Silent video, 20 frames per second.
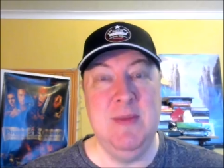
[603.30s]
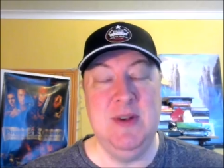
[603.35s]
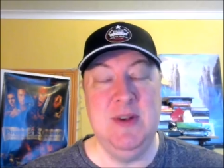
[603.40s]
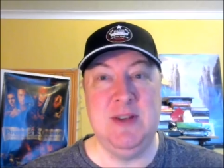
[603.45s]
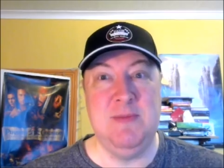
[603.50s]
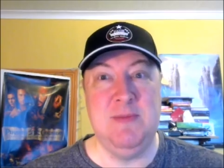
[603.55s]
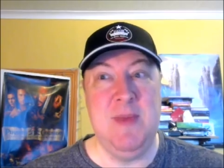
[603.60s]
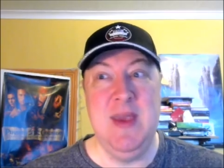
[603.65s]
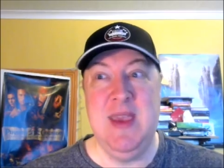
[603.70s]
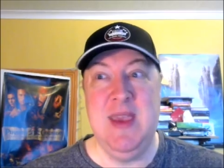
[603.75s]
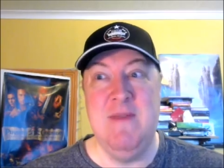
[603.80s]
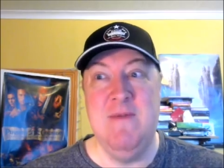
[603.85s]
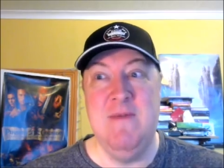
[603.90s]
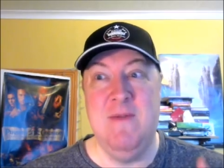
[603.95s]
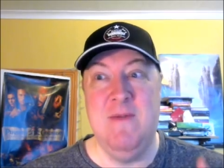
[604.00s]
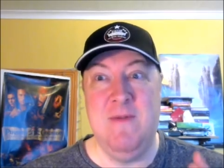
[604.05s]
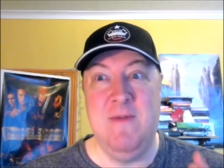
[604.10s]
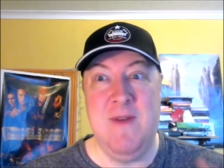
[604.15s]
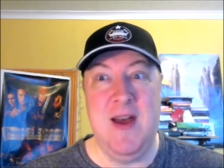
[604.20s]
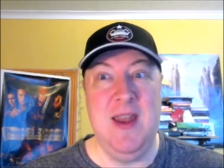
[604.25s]
just making
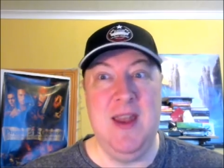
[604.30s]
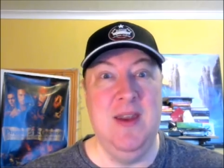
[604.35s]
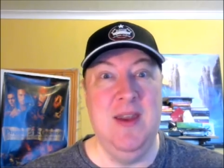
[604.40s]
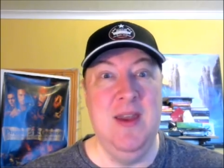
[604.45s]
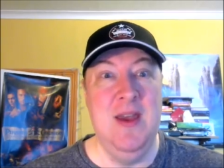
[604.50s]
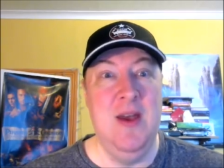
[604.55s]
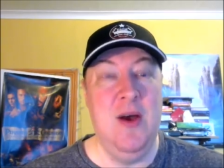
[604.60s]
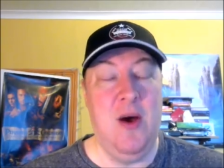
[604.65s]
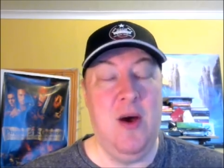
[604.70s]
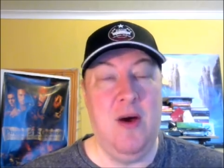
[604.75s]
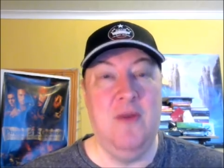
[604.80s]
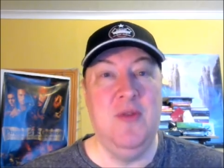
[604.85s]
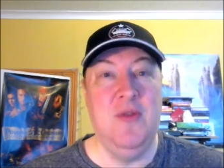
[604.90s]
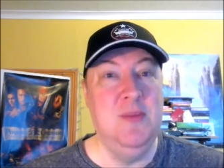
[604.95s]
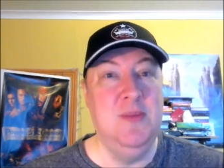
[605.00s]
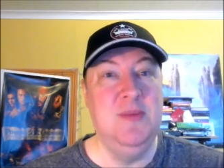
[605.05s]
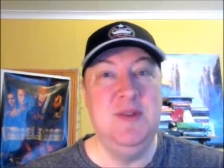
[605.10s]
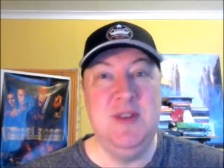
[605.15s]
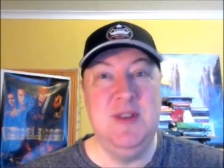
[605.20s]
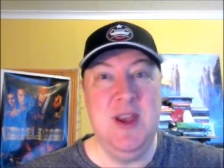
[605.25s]
fun of
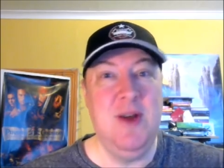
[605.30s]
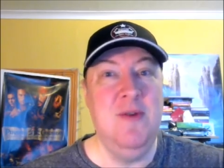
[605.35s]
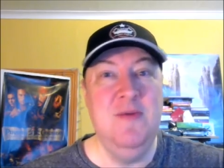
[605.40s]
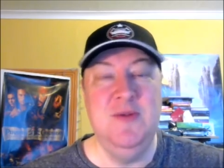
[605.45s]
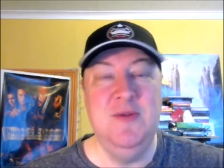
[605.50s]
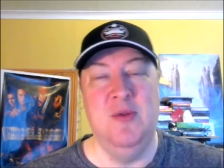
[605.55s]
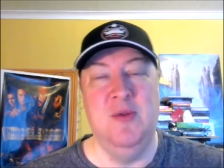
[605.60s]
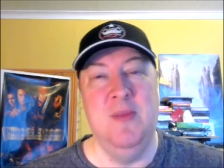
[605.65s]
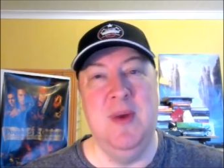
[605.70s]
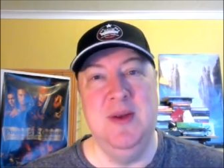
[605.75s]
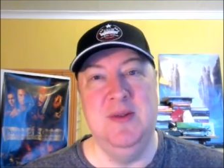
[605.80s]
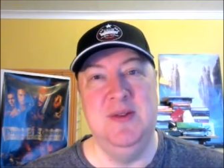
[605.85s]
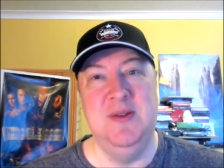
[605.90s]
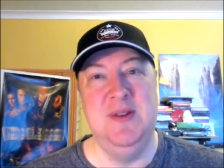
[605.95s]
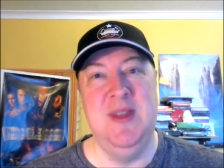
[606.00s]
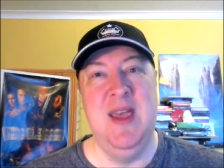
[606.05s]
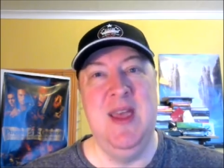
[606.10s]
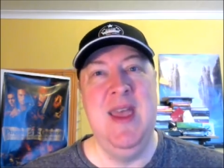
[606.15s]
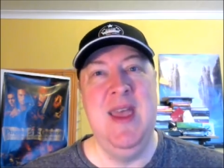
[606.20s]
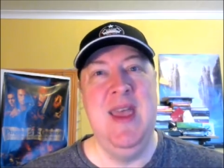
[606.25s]
themselves
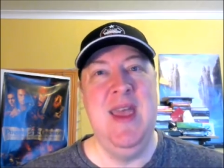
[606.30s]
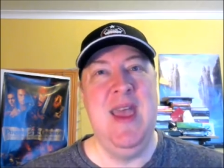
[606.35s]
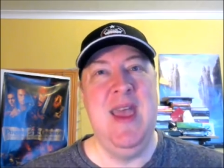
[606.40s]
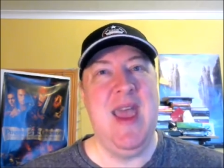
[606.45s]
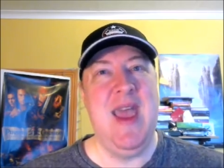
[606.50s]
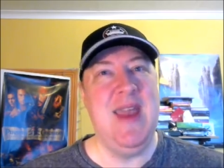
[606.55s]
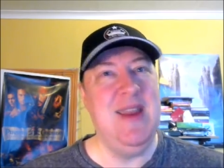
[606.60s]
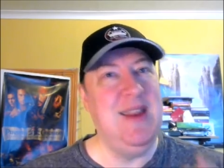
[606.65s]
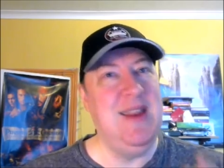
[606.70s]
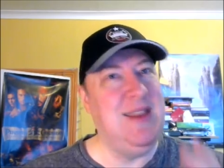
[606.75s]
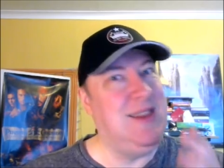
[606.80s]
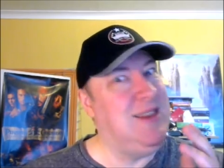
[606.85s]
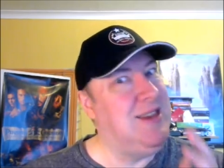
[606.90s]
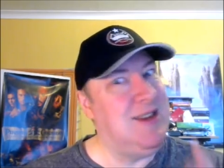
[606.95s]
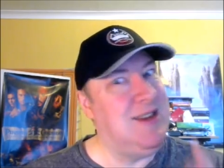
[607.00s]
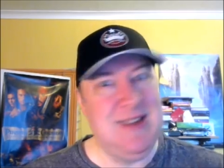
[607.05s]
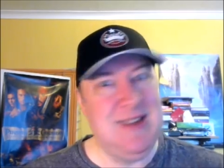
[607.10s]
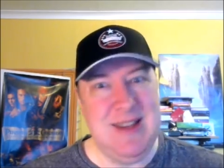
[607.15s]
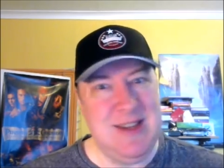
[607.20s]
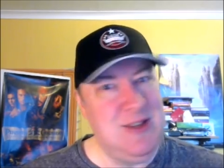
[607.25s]
almost. And it
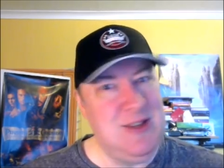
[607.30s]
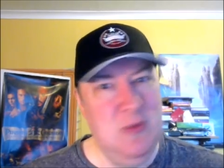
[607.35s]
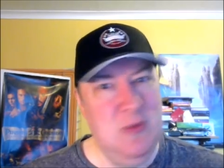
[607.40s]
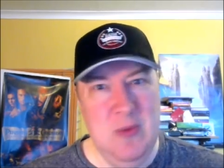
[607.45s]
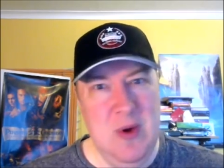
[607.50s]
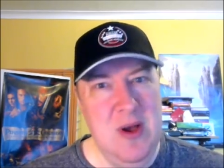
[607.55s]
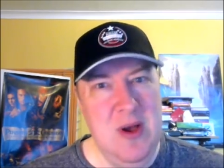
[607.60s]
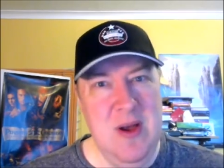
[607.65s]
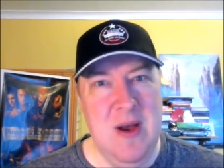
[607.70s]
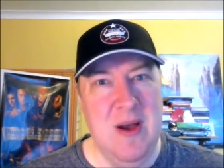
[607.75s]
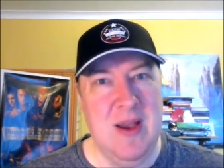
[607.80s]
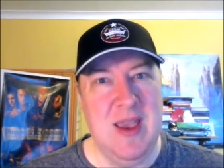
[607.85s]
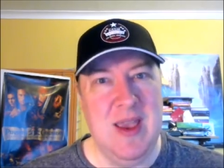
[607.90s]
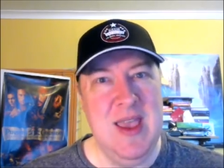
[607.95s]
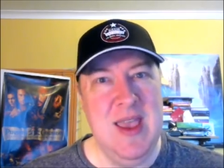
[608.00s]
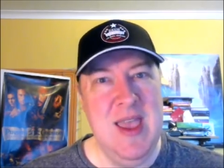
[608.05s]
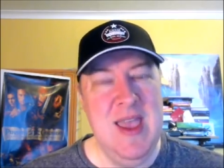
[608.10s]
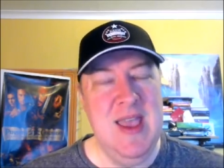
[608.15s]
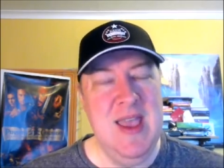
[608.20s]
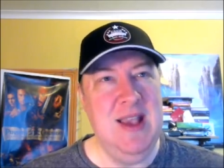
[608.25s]
just doesn't work.
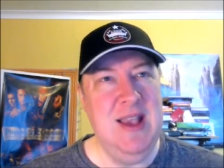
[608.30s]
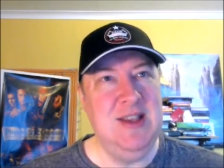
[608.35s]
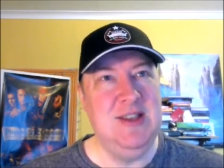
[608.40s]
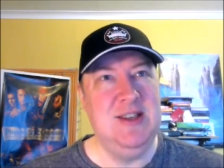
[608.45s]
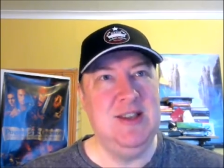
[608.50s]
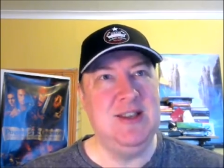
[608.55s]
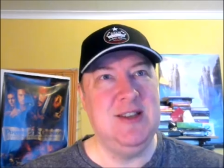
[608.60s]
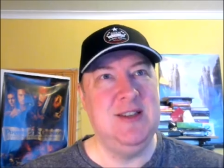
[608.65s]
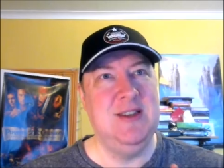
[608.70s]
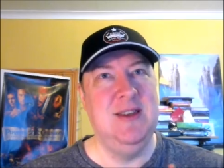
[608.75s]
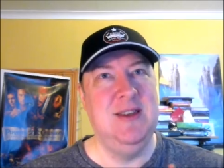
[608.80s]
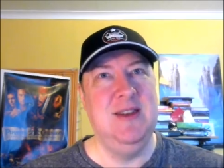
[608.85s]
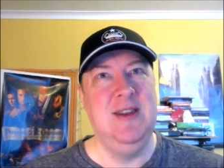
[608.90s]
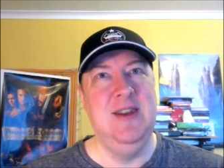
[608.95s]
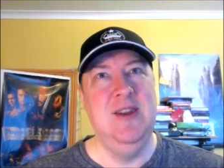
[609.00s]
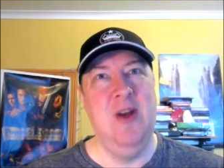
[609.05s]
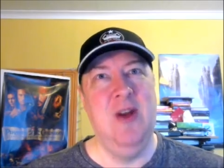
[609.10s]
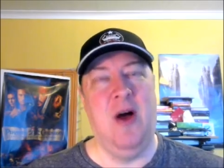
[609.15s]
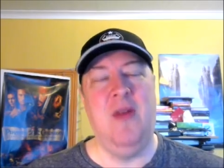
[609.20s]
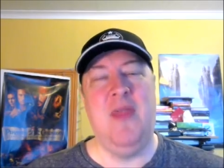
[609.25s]
It's just
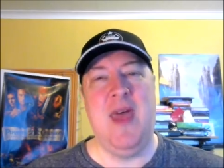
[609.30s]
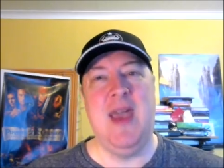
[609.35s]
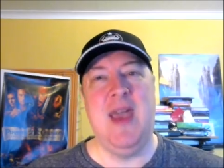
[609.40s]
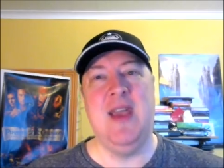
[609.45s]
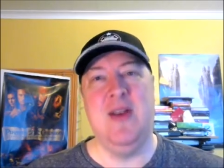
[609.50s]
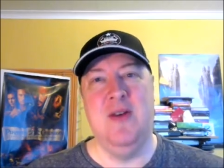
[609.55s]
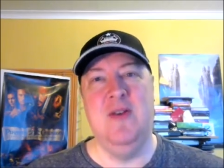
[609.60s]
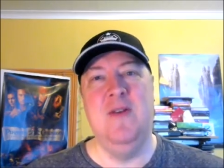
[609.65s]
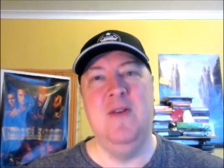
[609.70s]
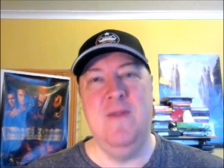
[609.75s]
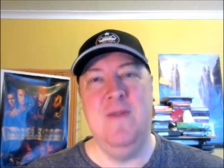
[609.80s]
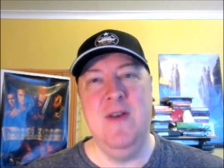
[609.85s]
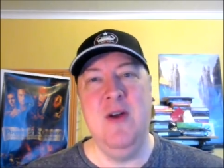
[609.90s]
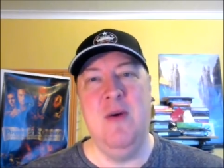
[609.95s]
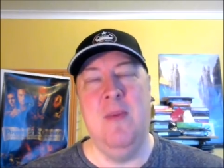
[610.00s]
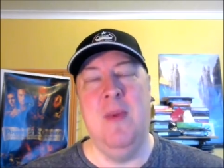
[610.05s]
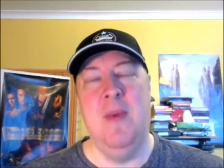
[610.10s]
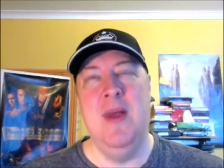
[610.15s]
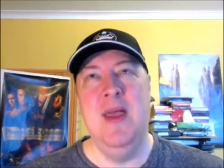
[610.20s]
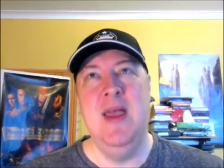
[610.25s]
not that good a
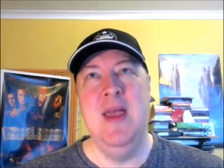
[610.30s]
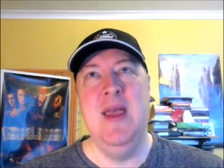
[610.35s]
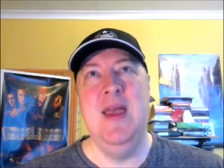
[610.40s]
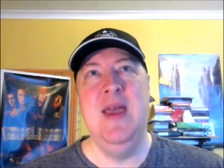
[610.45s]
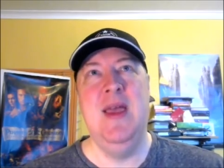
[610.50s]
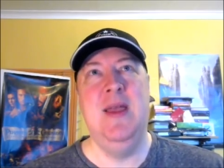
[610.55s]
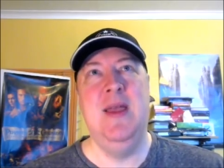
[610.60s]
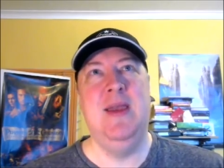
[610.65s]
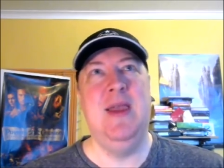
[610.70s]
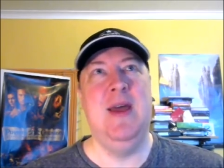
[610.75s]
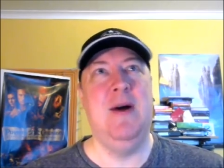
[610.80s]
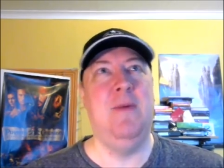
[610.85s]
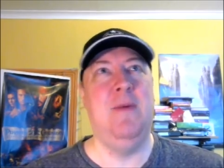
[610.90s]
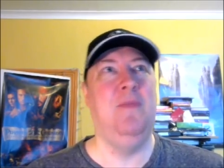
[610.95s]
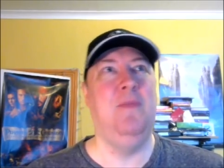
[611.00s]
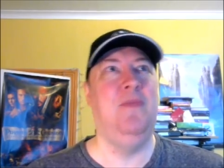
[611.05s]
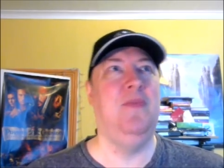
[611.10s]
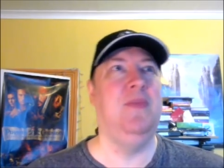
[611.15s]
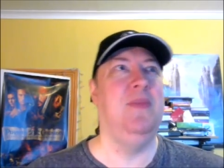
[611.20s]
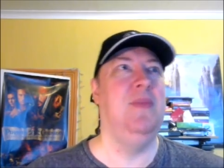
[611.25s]
film.
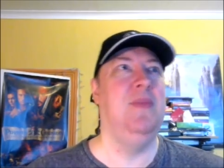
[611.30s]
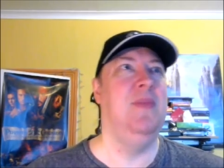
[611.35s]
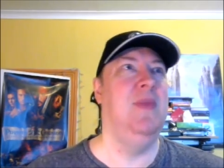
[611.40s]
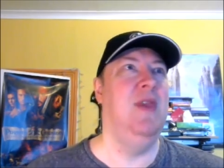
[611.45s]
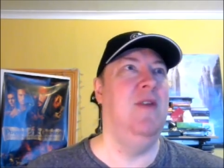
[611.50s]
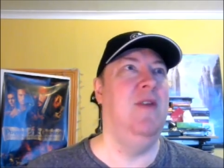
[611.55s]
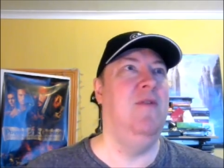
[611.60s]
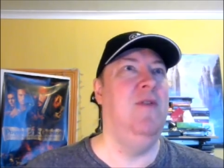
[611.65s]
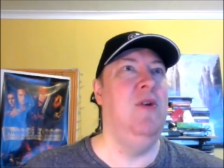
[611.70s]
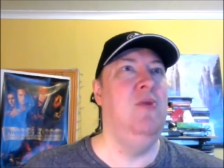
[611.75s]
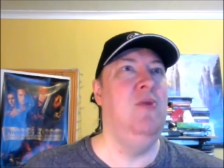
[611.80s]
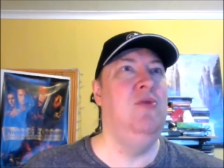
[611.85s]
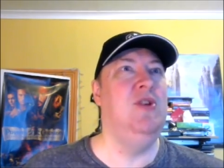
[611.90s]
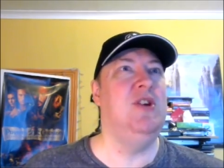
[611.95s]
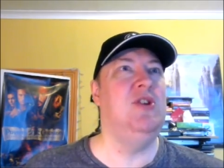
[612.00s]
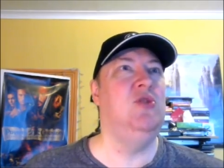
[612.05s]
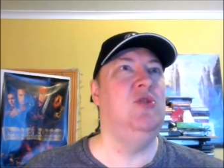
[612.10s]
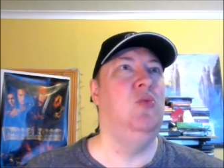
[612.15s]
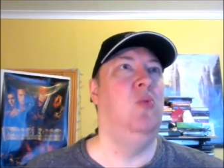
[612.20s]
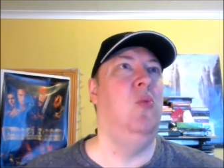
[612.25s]
Now, if you
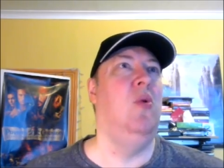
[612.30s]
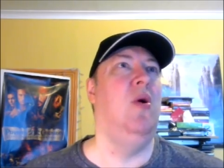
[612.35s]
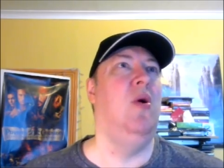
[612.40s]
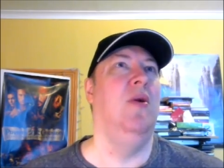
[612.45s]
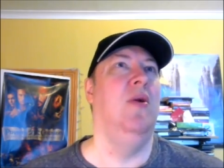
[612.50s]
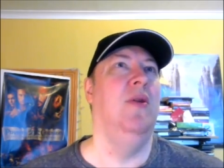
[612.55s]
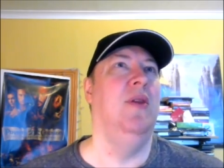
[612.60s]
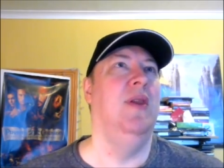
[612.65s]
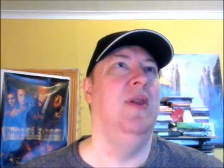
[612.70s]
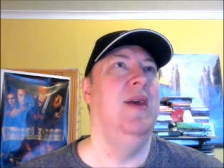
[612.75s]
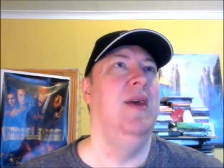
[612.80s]
just want